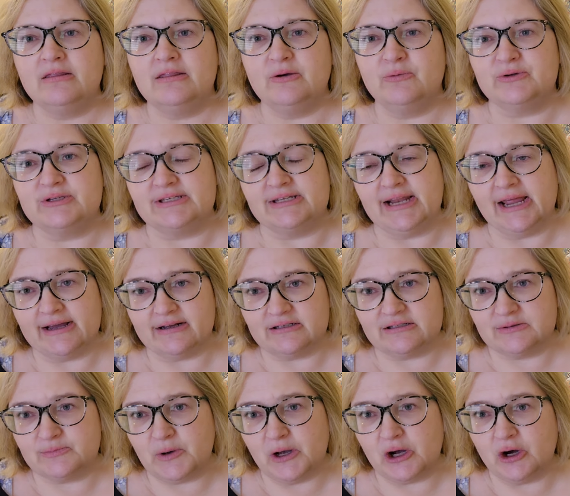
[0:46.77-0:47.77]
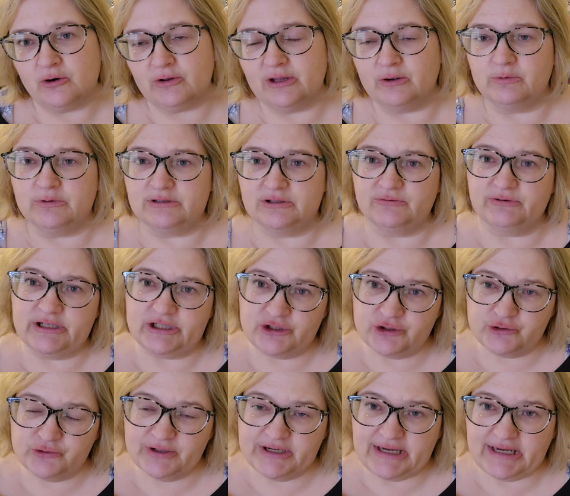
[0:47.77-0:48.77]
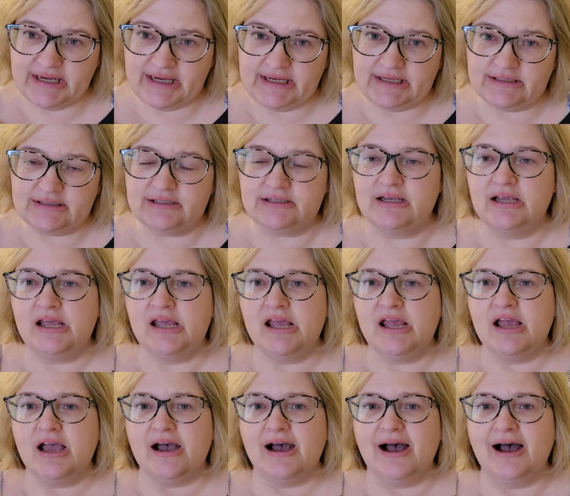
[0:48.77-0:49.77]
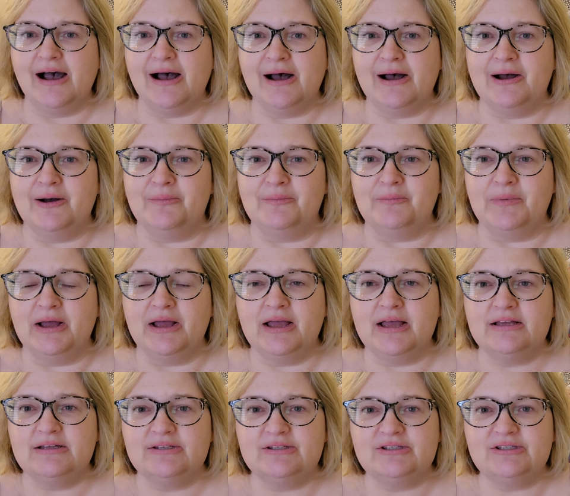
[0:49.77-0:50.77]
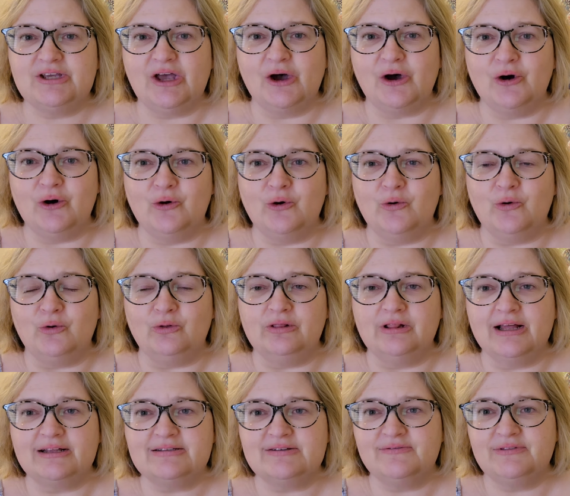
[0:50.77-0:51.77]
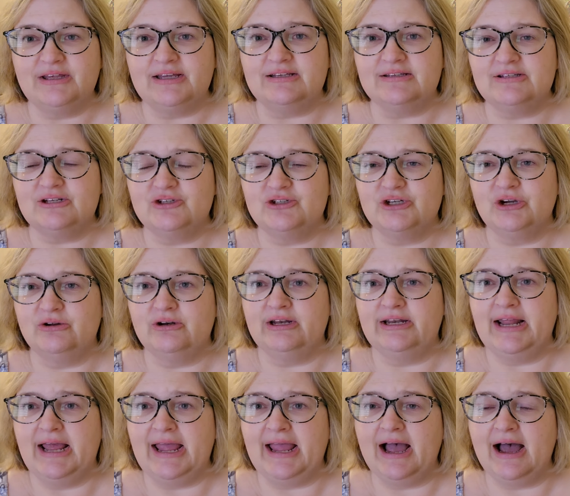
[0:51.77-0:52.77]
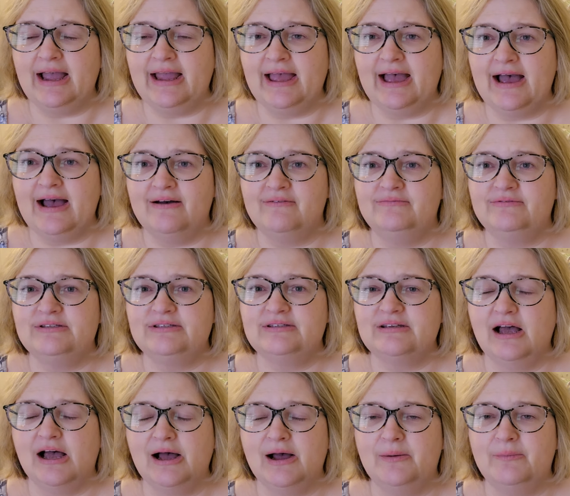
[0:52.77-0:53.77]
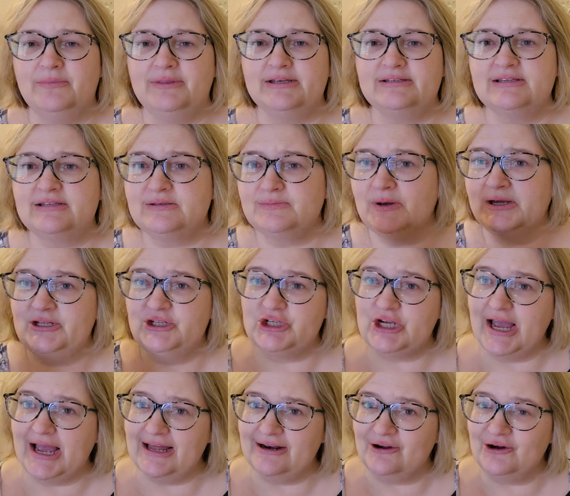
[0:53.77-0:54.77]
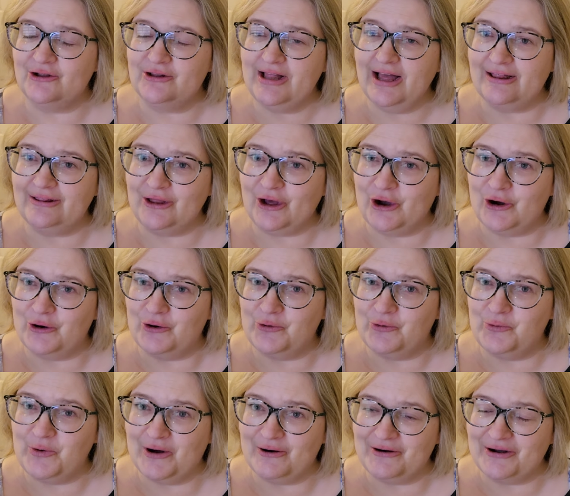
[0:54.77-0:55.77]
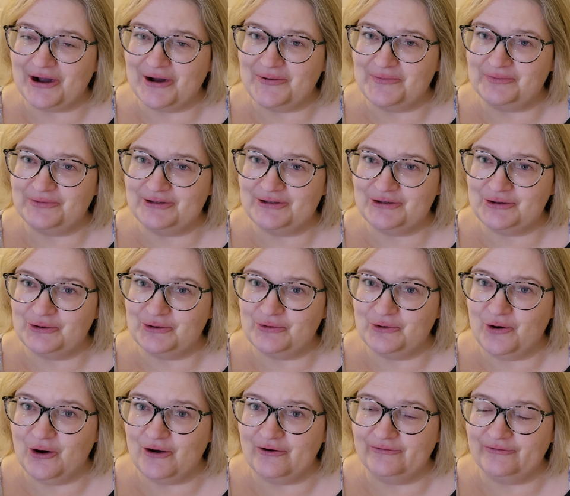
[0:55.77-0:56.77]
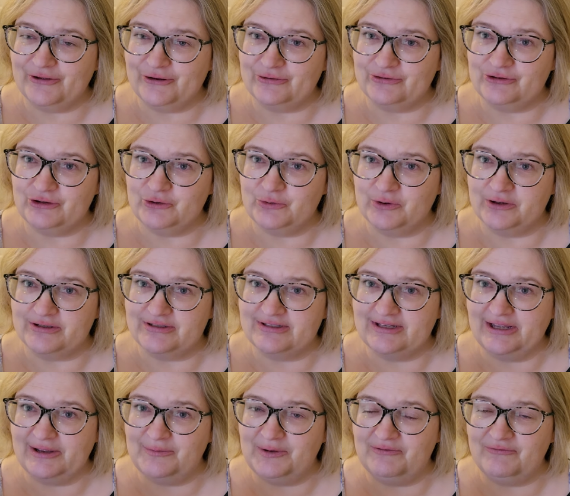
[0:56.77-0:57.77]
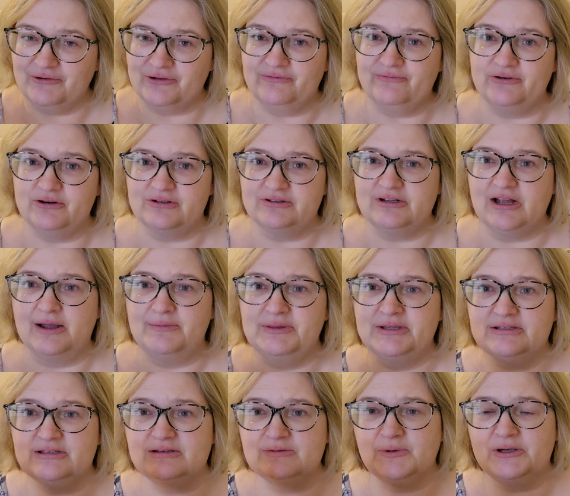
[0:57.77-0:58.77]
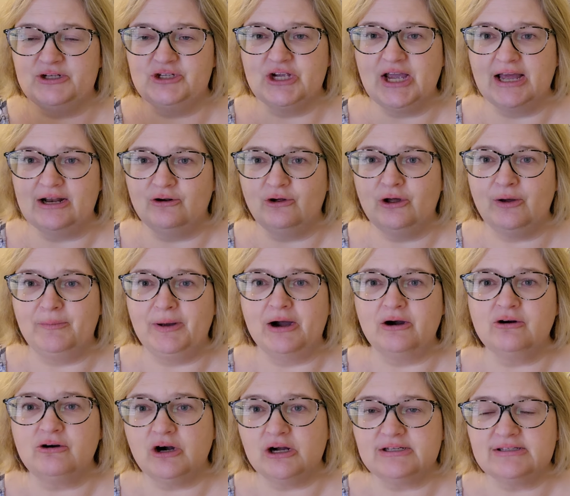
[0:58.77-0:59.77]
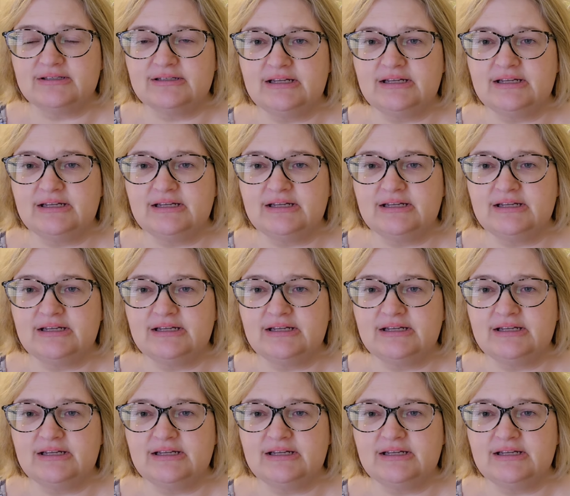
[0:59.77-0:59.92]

there was an expo, there was a retreat, um, so lots of things to show today. I have some, this is my channel. Hello, welcome to all those who are seeing me for the first time. This is my channel about cross